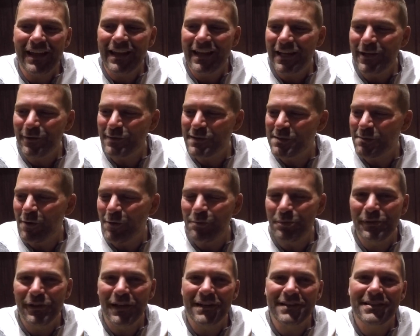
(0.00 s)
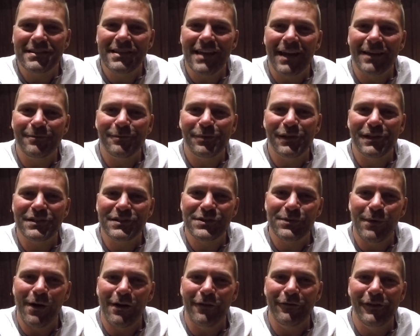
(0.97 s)
It was about plus 10, plus
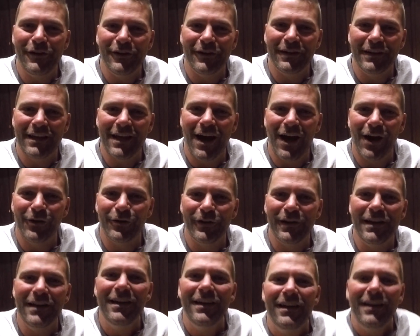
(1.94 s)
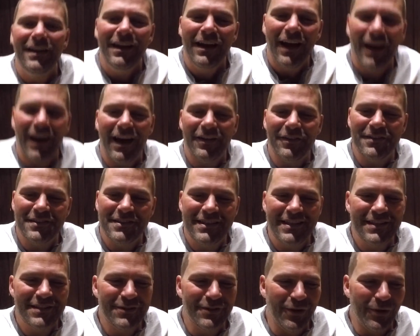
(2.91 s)
12 here in Calgary. The
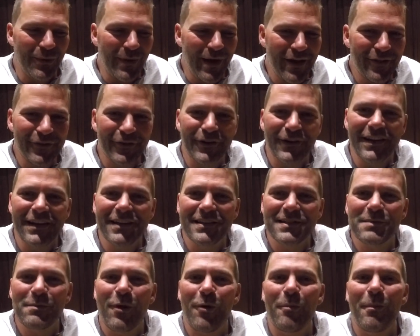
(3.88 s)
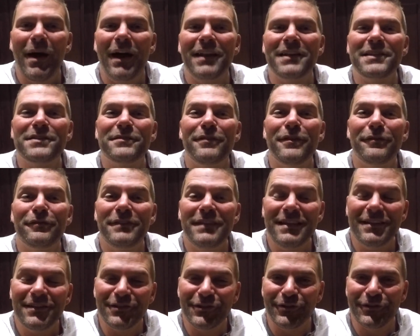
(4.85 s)
seasonal weather is about minus
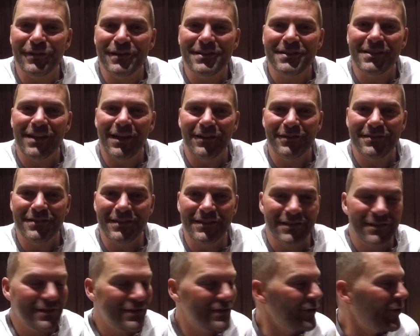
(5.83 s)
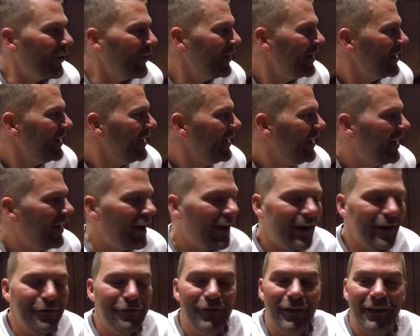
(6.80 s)
15 degrees Celsius. So
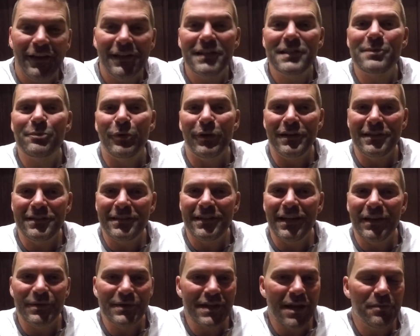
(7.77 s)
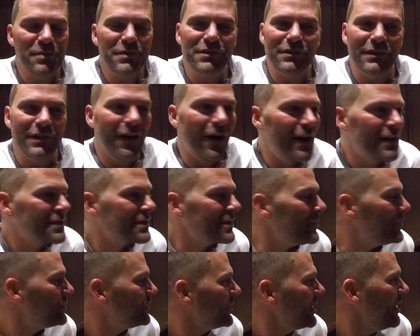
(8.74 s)
I felt like spring today. It was absolutely
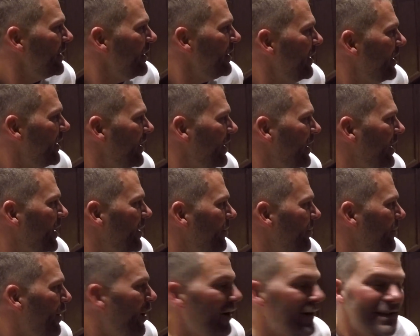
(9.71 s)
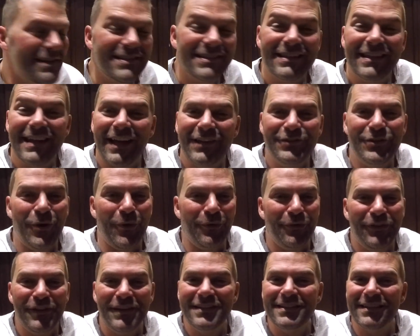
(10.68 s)
awesome. Honestly, I
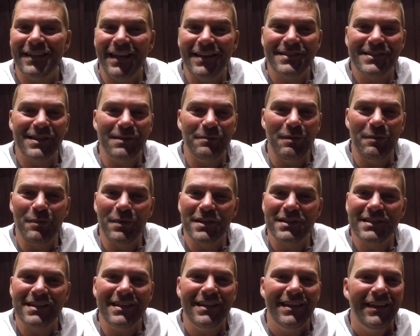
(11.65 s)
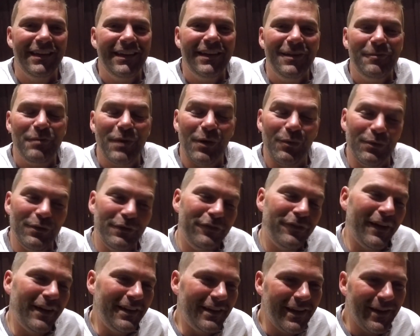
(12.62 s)
don't think tonight's going to be busy, but we'll
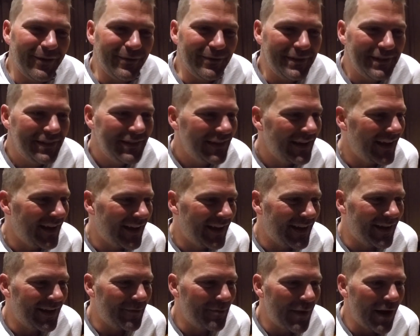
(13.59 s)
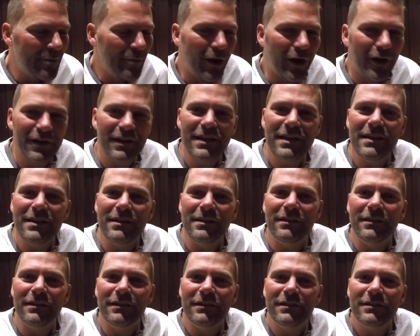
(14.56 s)
find out. I'm
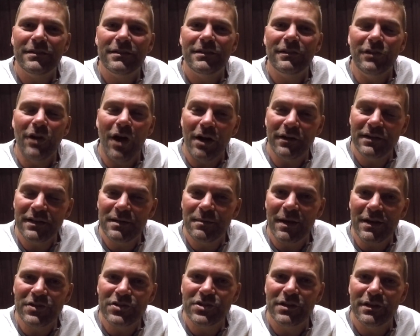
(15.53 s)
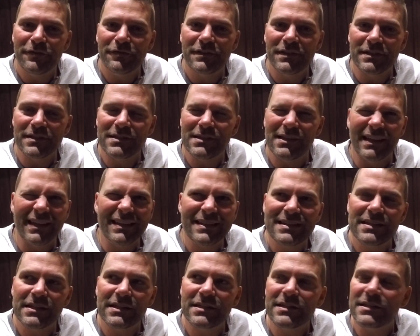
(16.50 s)
already logged into my shift. It's like
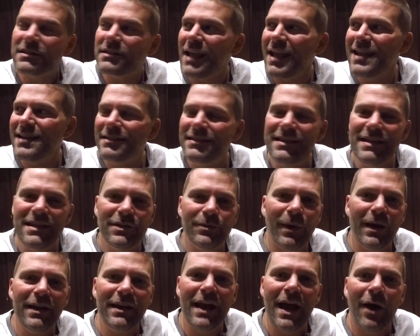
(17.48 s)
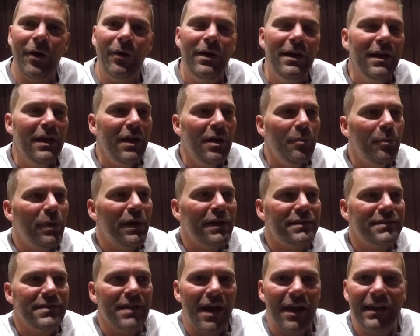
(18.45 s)
6:18 right now,
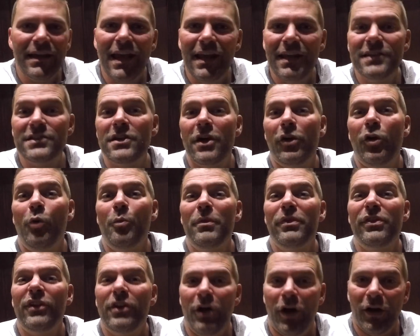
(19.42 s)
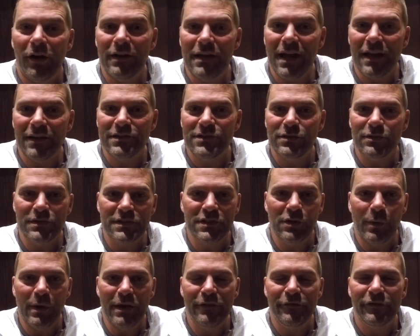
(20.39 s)
but Katie's not home with the car yet. So
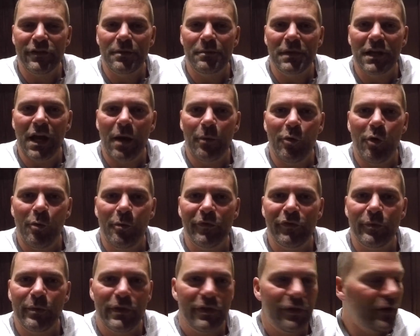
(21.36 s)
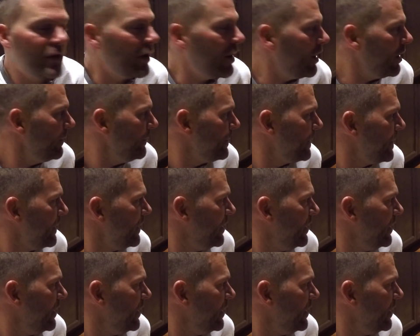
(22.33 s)
still waiting for them to come home with the car.